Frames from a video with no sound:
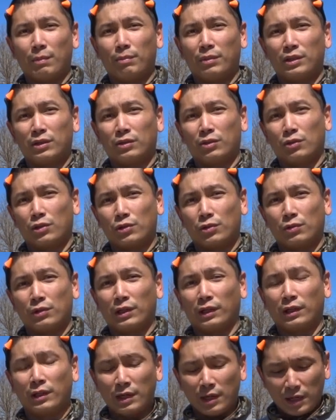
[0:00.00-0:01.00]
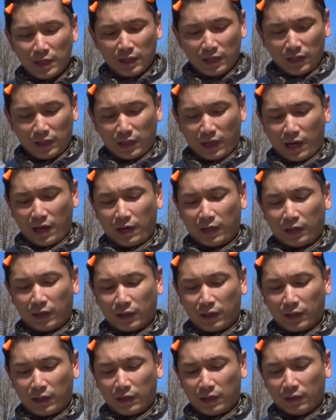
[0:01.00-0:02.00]
pistol shooting,
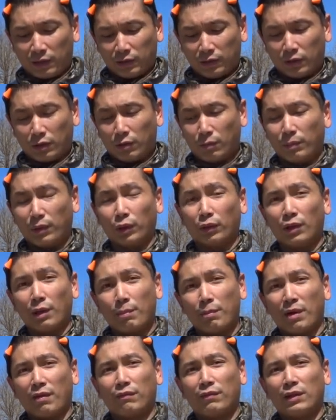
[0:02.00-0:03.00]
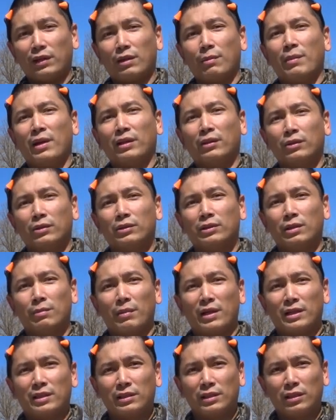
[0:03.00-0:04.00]
and uh, you know build up my fundamentals and
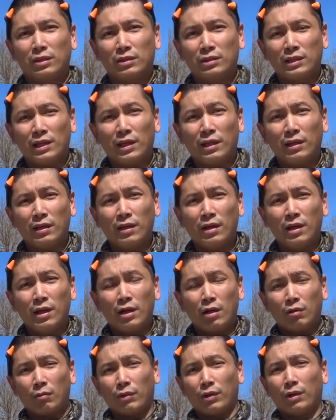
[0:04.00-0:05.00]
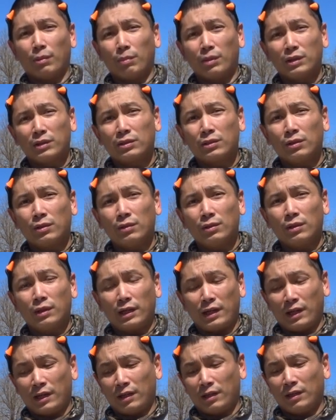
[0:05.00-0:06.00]
my skill set with a pistol.
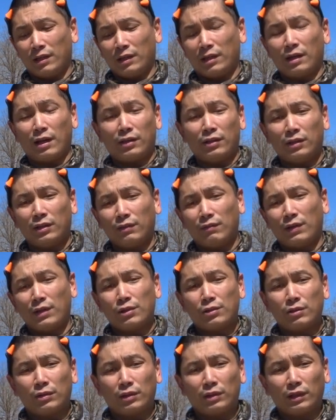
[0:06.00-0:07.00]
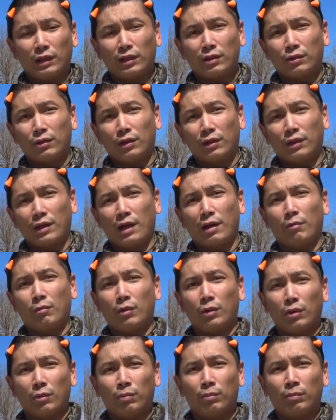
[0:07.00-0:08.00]
And uh, I think eventually later on I
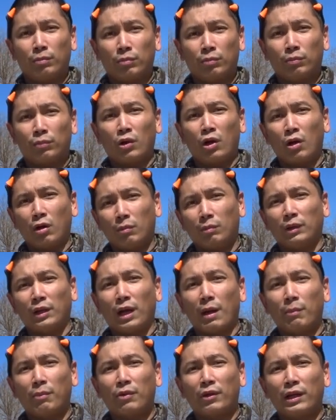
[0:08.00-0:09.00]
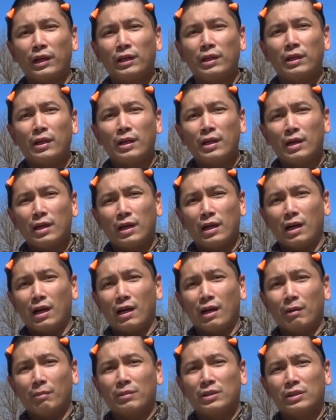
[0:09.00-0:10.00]
will probably upgrade.
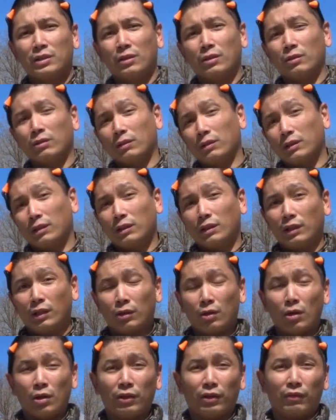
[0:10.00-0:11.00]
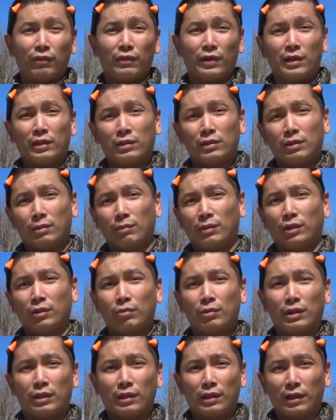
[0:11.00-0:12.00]
Um, still on the fence in
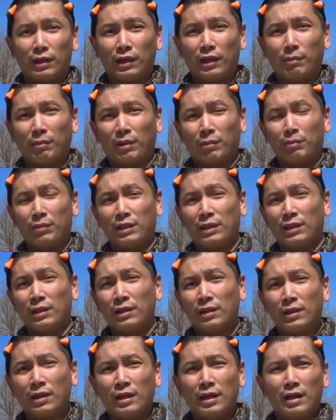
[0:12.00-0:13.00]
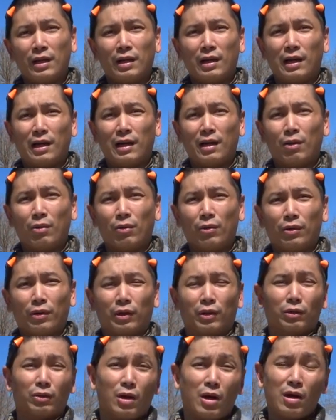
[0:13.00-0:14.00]
between uh, M&P uh, or
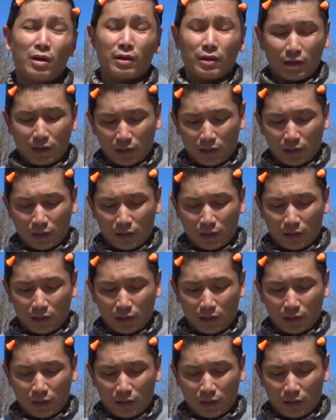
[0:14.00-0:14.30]
a Glock.